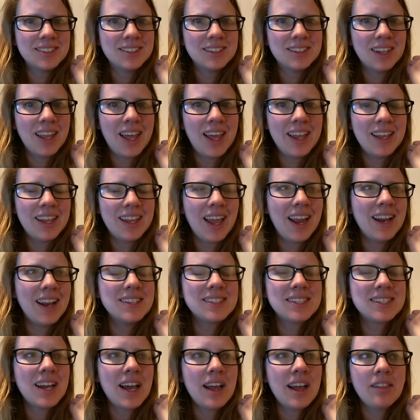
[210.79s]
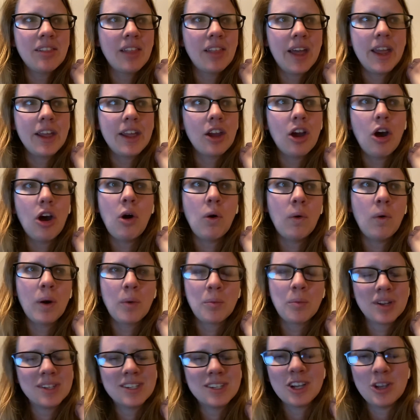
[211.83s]
And it's not like, oh, I'm going
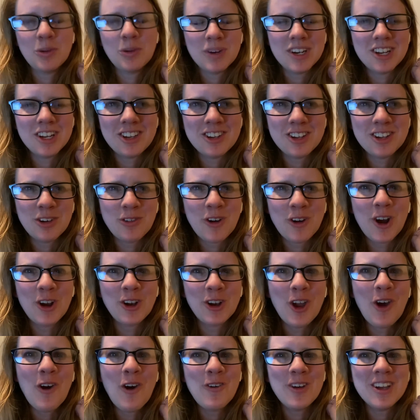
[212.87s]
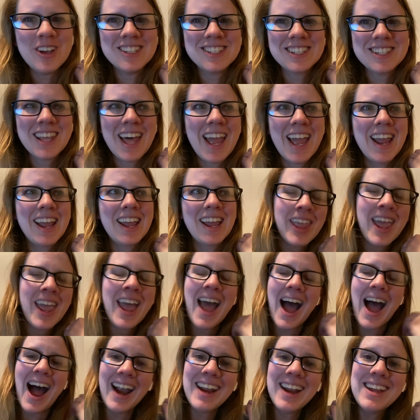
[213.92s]
to tell you what you did wrong. No, it's like
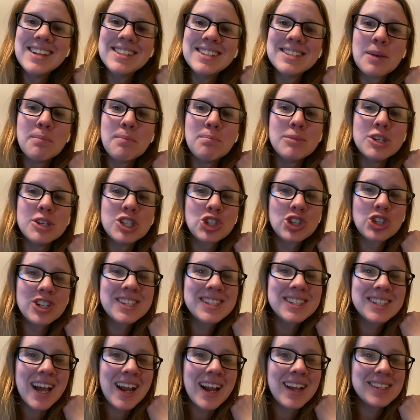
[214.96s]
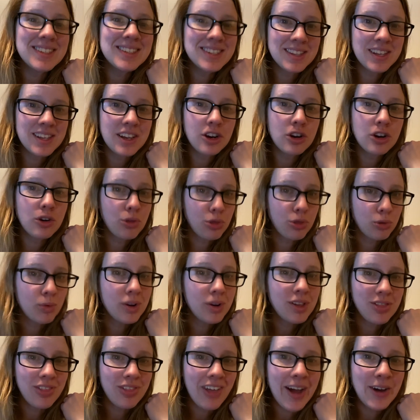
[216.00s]
I get to Mystery Science Theater
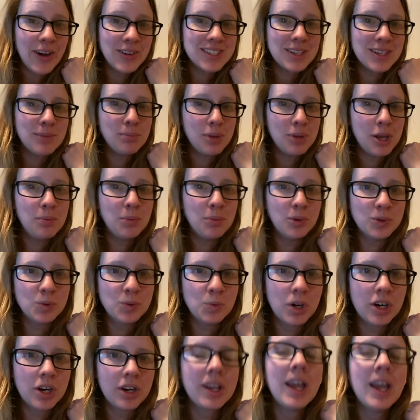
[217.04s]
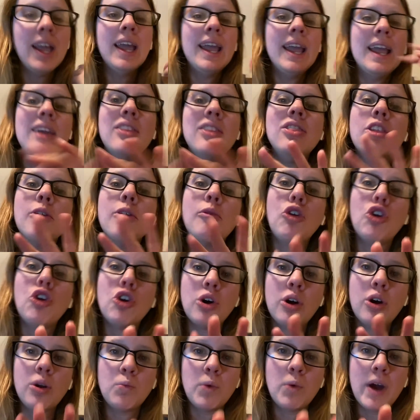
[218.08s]
3000 people's work in the
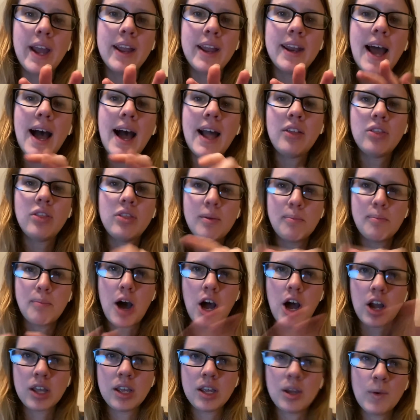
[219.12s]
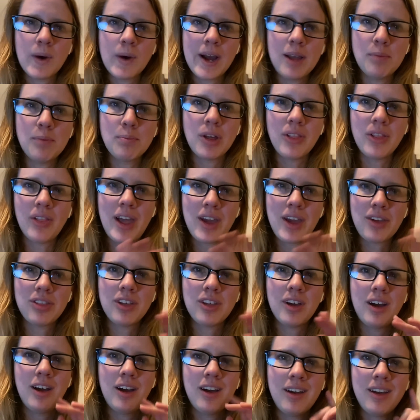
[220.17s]
good way, not in the mocking way, but like
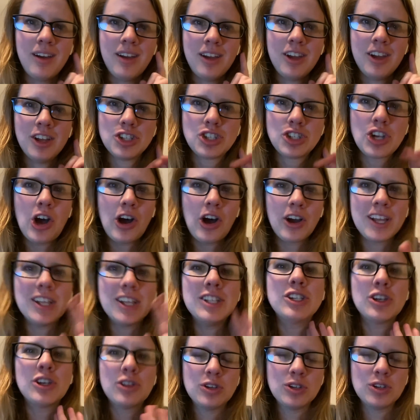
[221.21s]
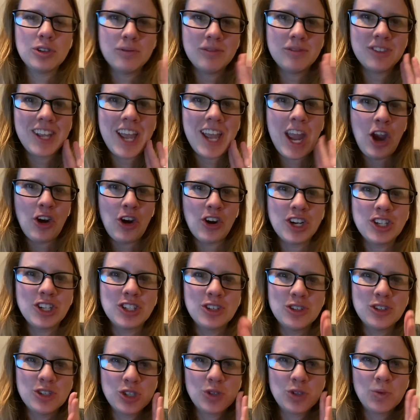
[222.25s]
the talking to the
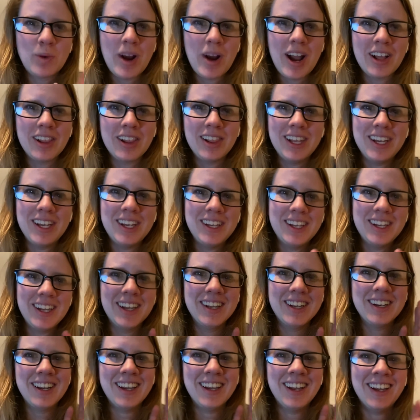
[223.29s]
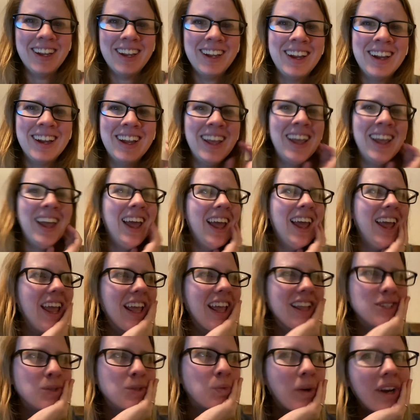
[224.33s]
characters directly, and
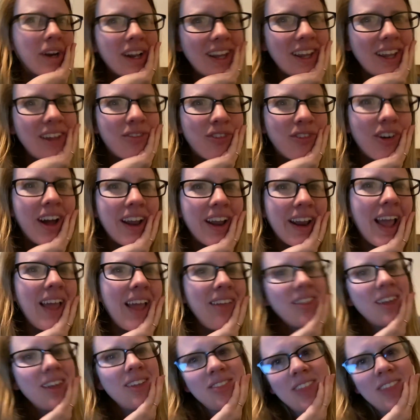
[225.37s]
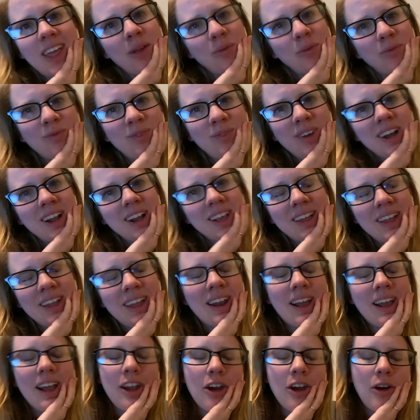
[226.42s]
it's really fun. And then they read it, and
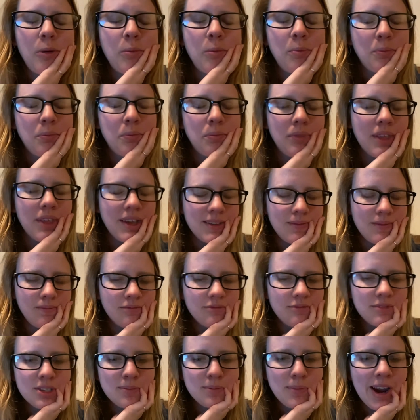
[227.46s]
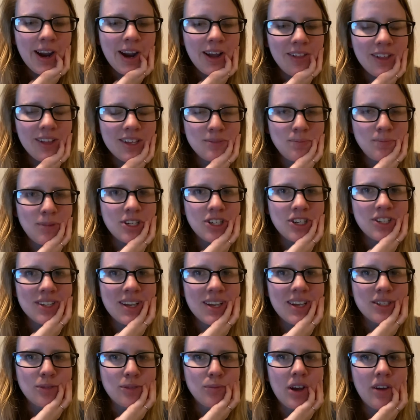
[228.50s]
I hope they smile as much as I
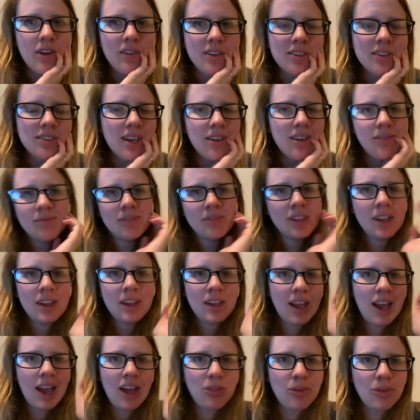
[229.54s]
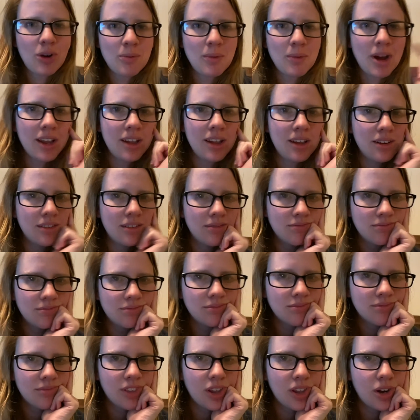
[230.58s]
smile, because I throw my in
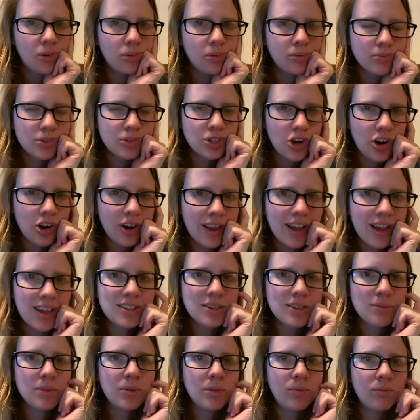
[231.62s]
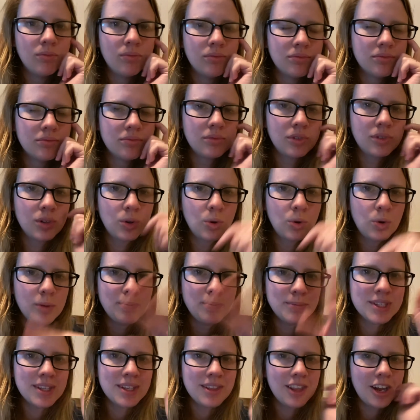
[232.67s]
little sarcasm and
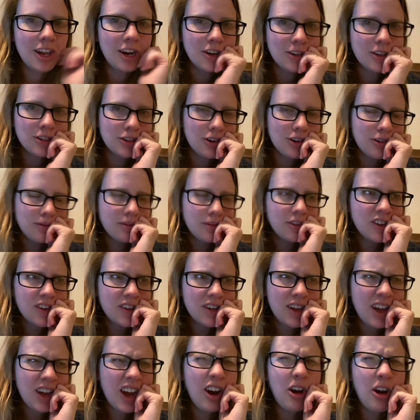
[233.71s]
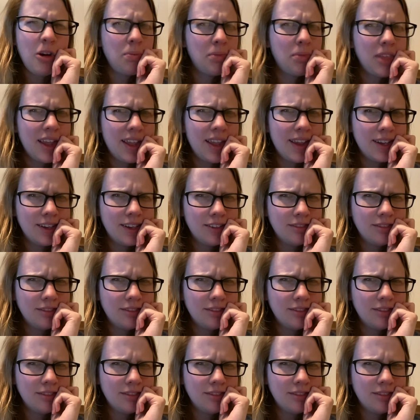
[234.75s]
quips in there, so I hope they get it.